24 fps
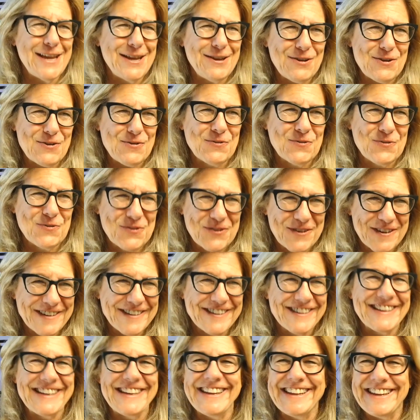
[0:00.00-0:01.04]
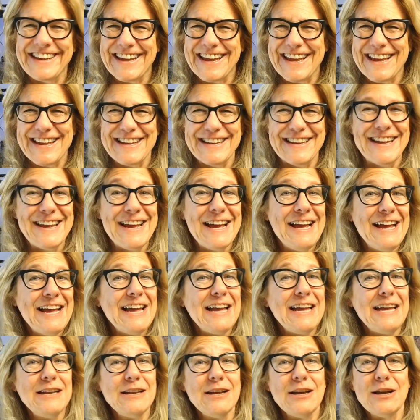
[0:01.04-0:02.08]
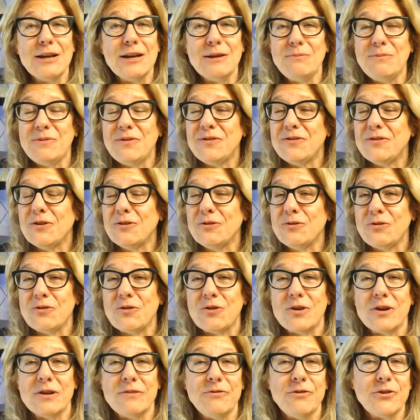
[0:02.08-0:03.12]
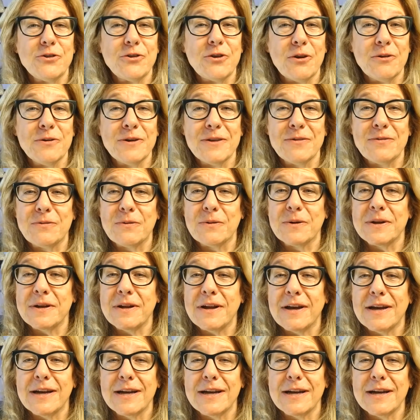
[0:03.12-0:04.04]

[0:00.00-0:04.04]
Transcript: It really can. And I'm so sorry if you're going through it.